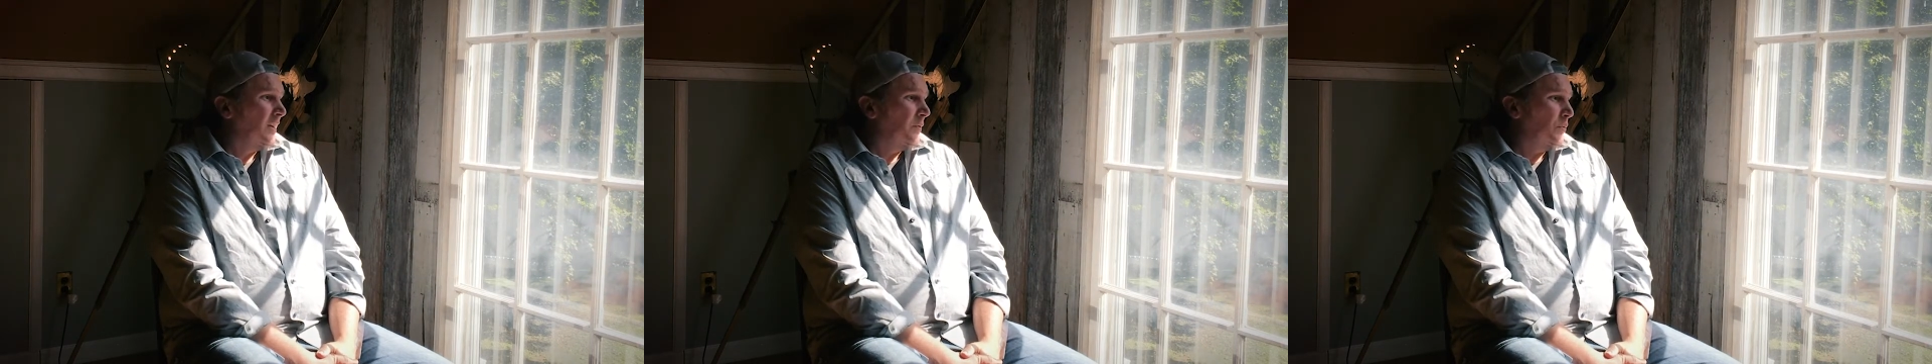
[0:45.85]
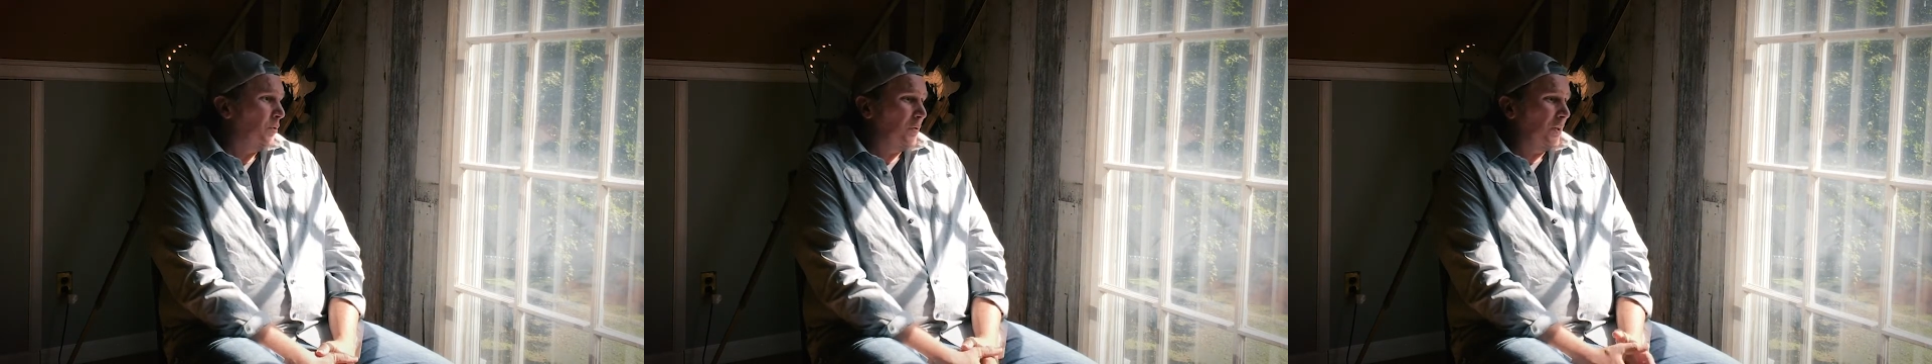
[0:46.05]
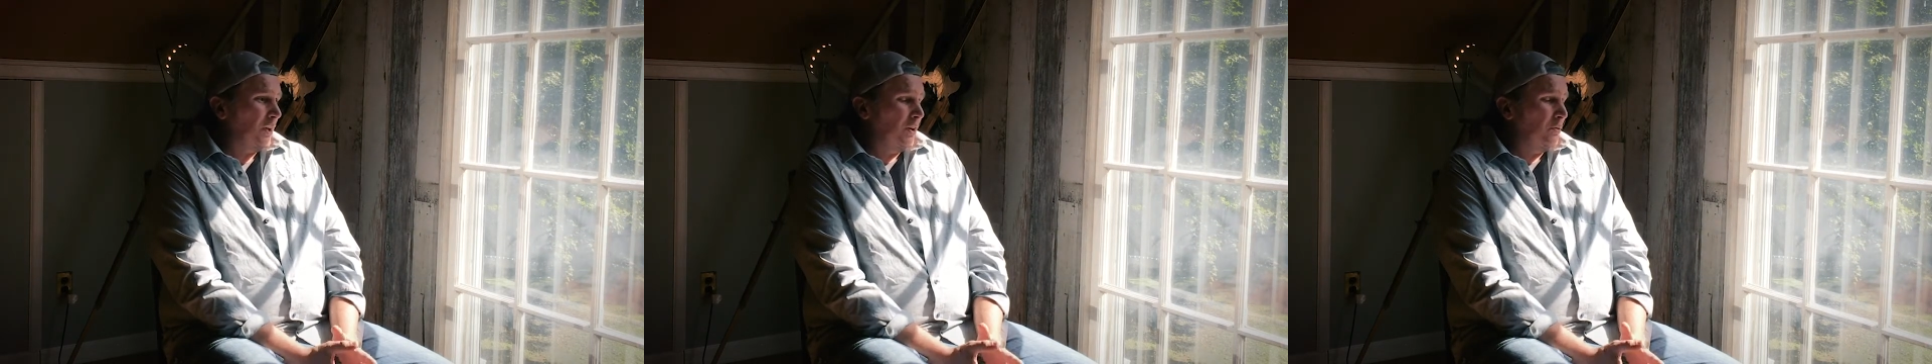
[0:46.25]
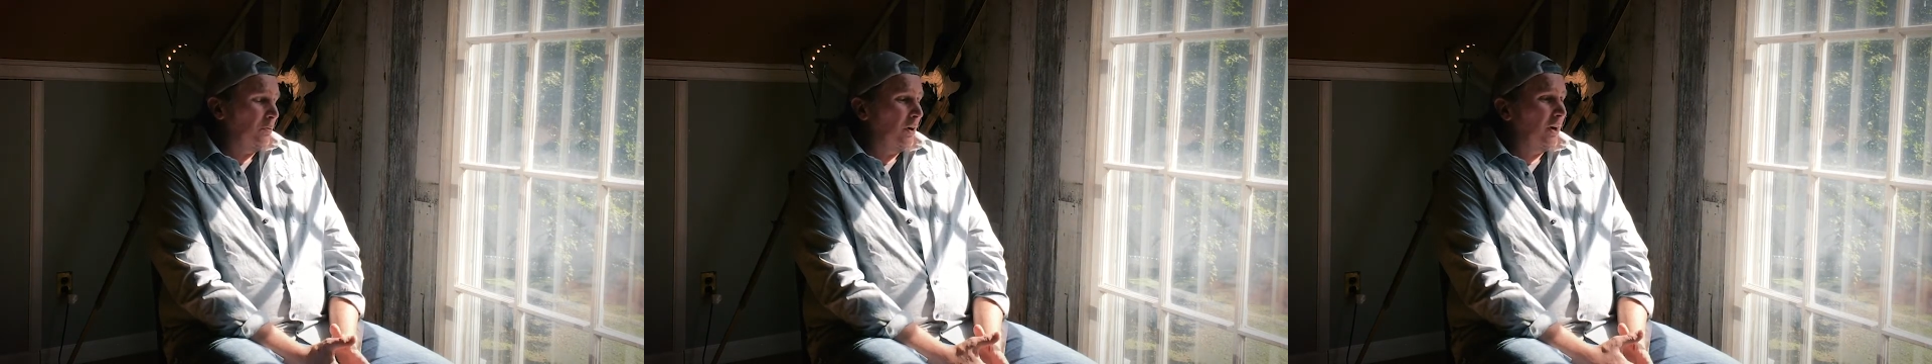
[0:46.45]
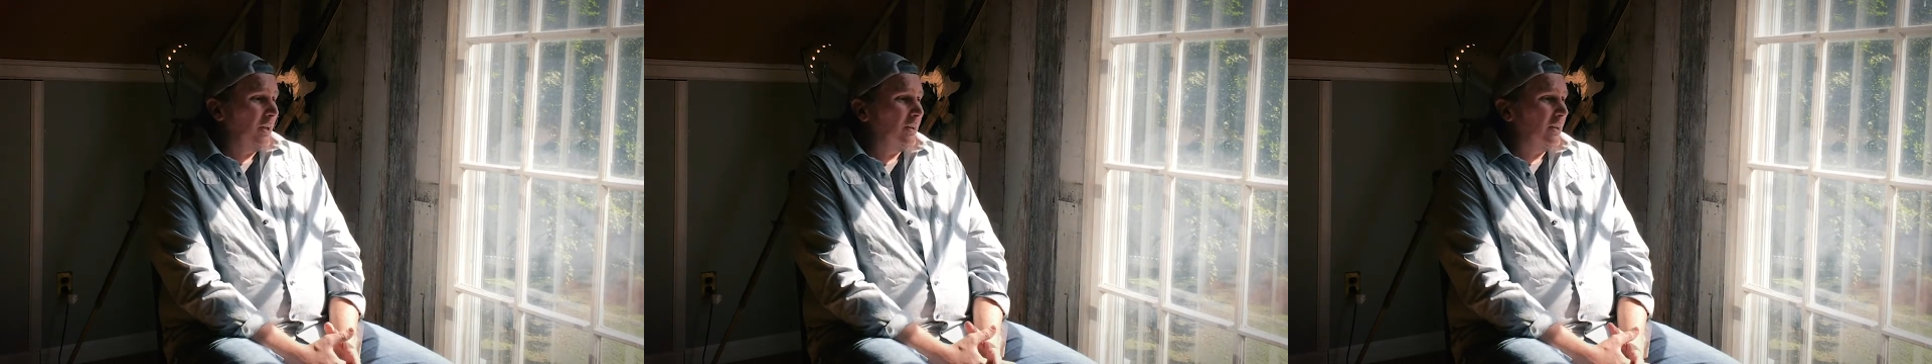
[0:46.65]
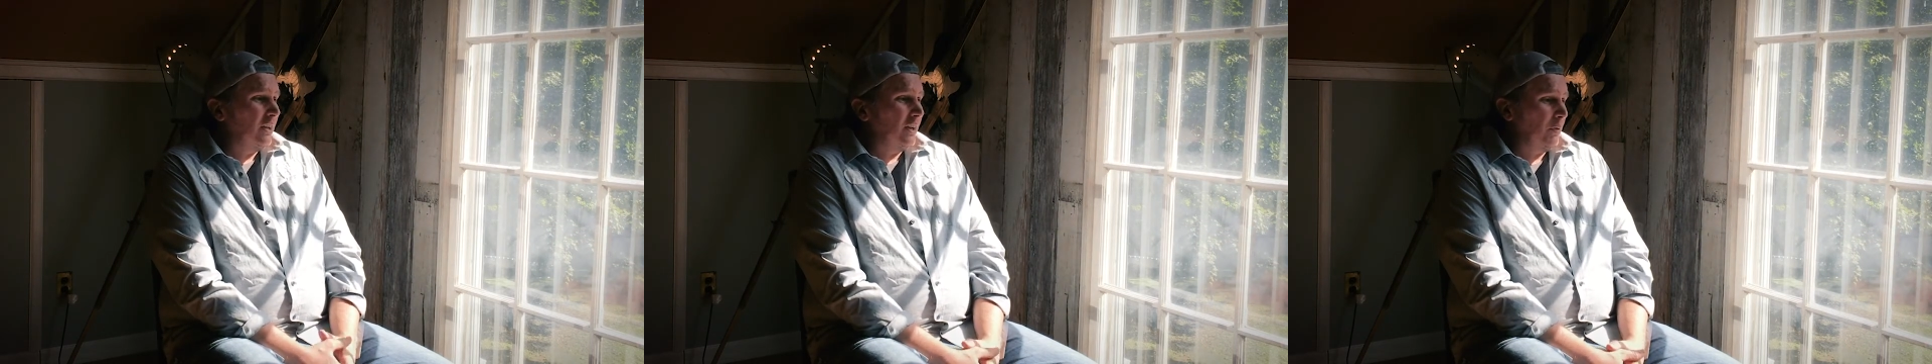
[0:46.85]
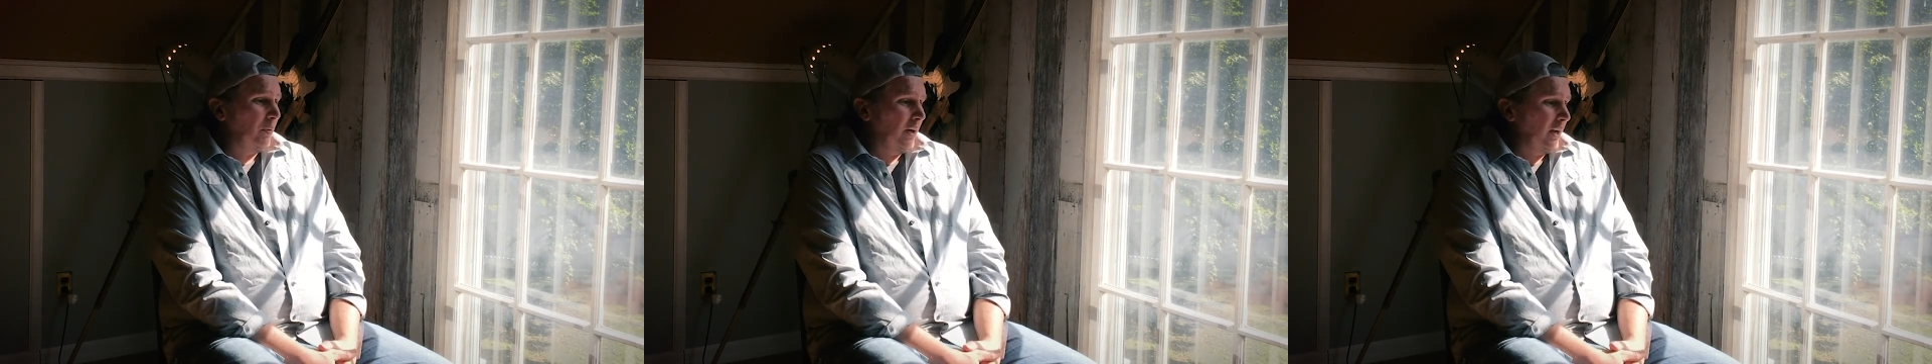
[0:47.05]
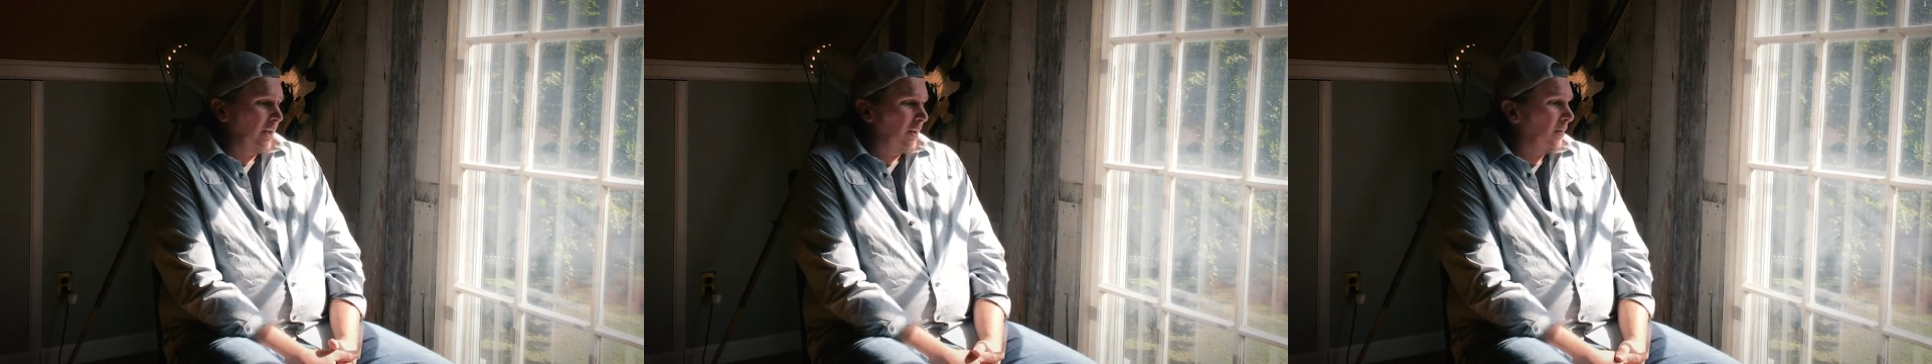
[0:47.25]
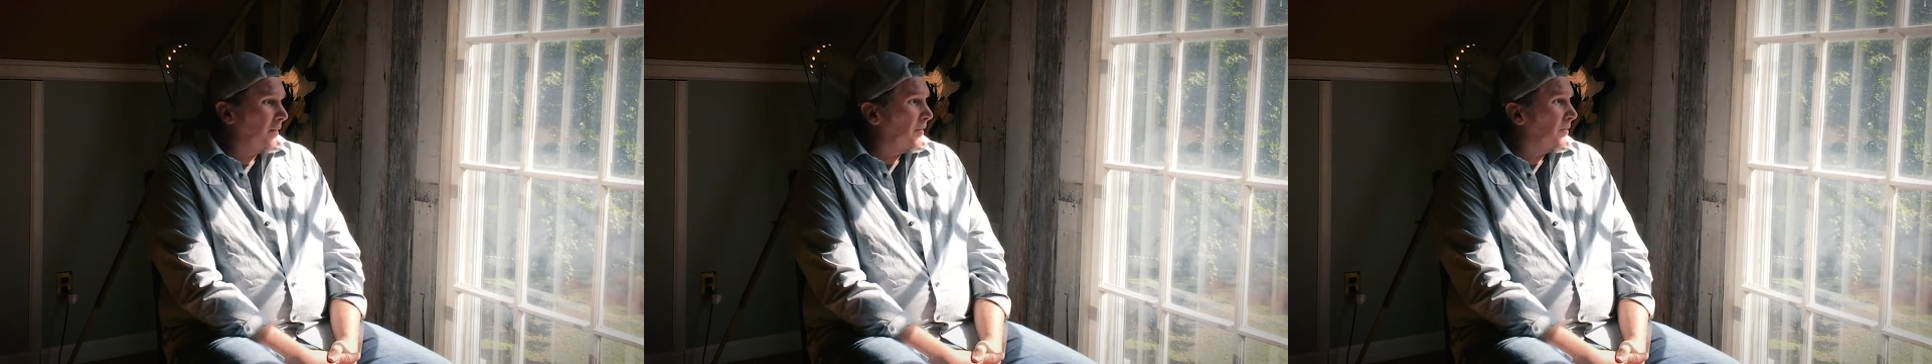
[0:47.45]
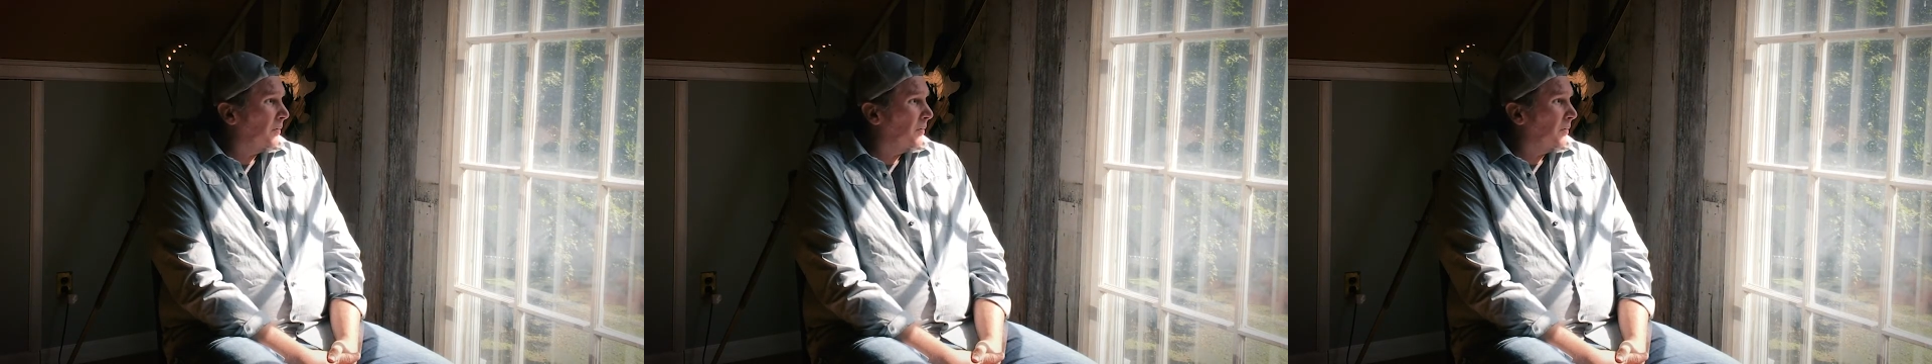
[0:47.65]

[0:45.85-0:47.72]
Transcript: but really don't run into anybody.